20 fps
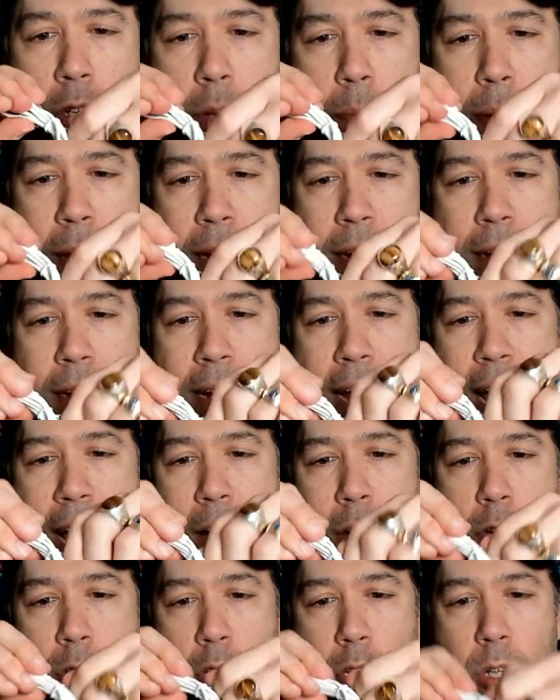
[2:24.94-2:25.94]
depending on
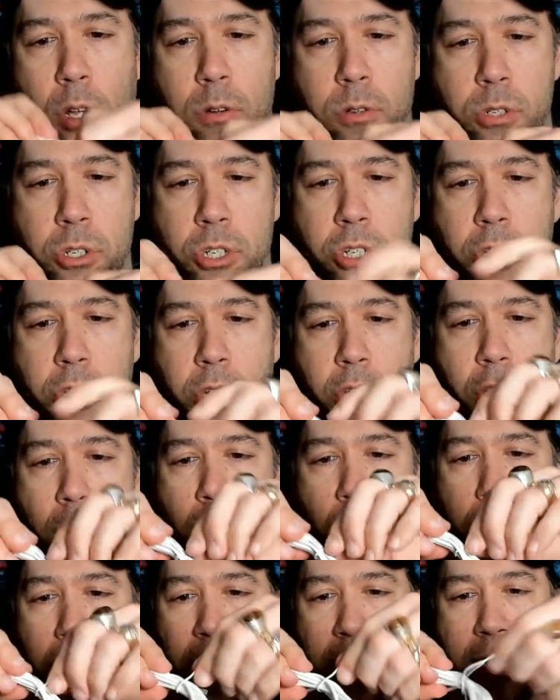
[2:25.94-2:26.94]
how close you're going
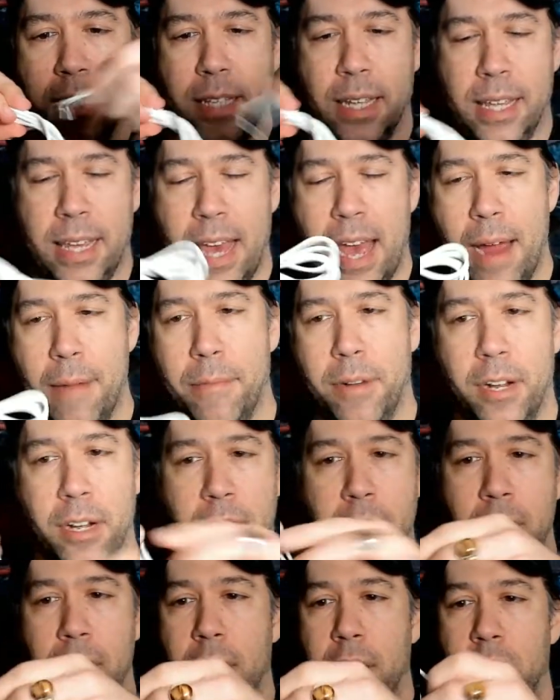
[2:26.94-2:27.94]
to place the camera
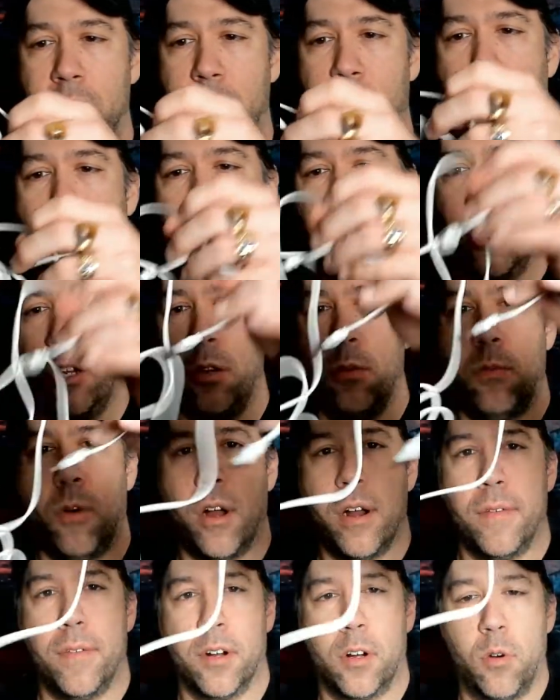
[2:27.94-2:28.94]
to where you
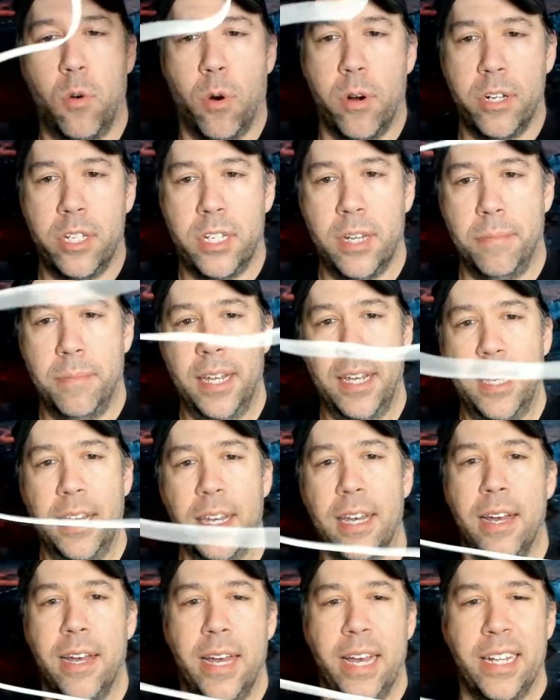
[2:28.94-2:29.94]
want to record something,
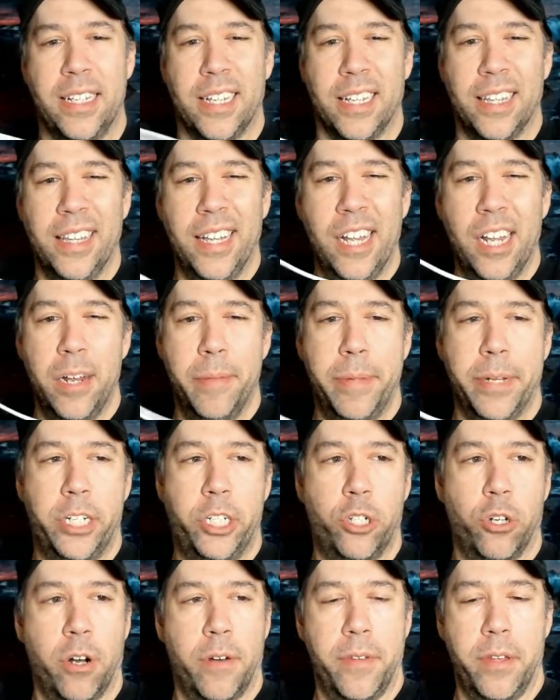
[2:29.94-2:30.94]
it's a little bit
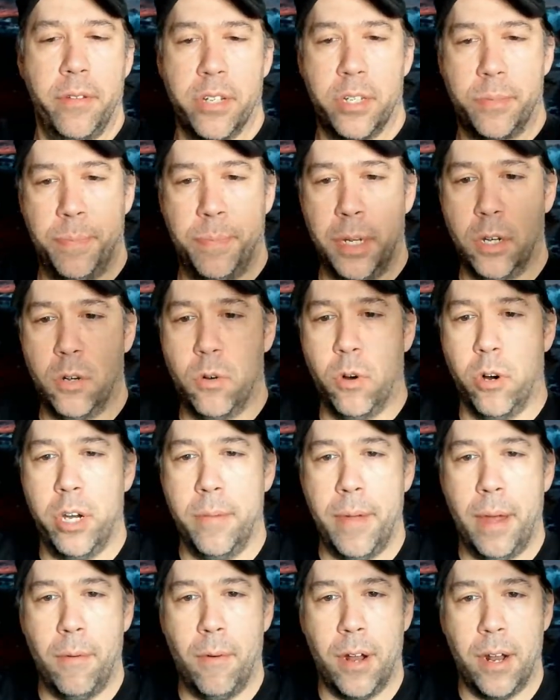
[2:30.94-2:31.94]
short of a USB cord. You
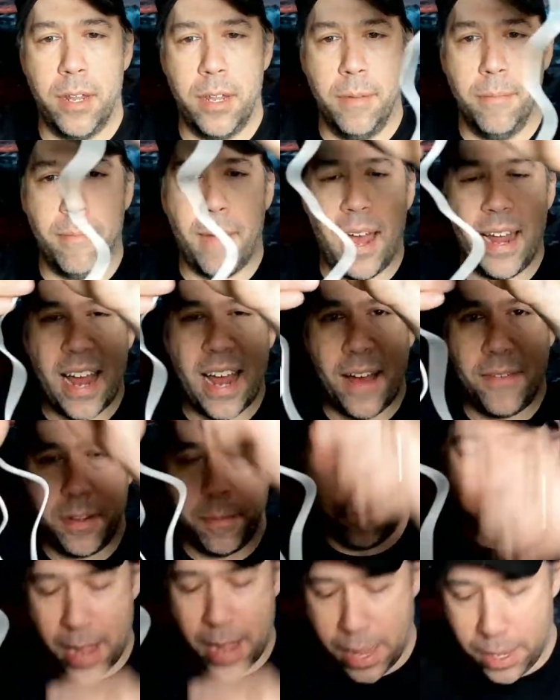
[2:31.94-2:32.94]
may want, you might have to
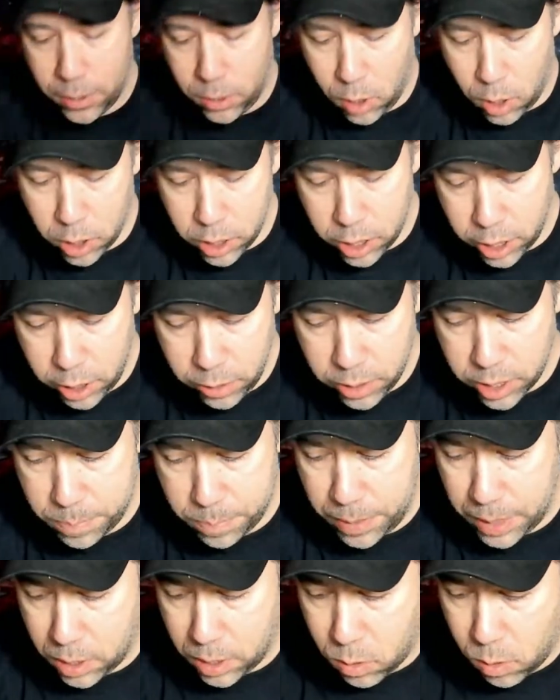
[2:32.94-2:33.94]
buy a longer
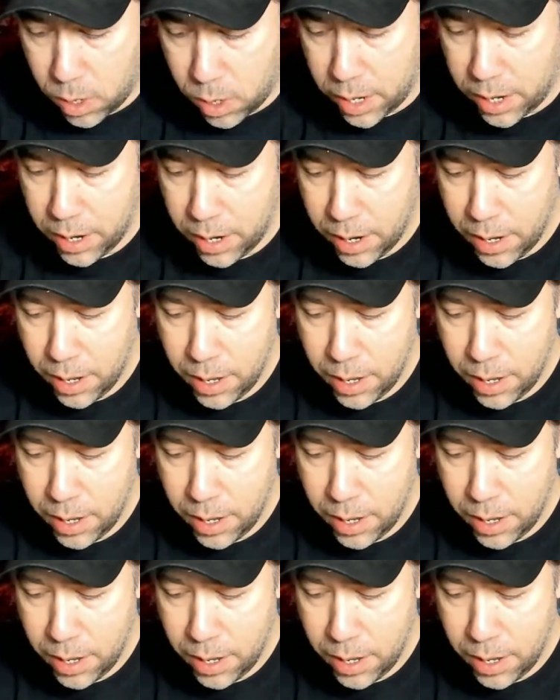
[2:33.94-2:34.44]
USB cord,